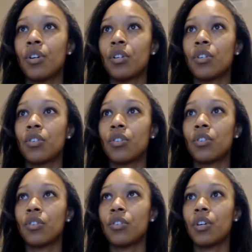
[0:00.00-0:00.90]

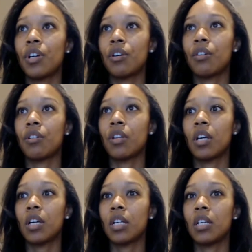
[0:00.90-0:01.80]
share that
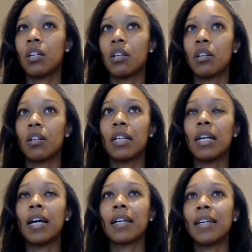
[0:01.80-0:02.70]
here.
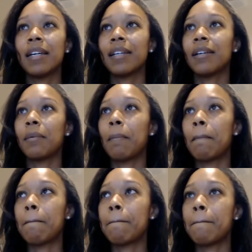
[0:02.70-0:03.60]
I can't get
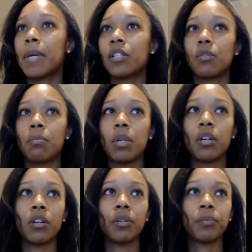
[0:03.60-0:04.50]
much bigger.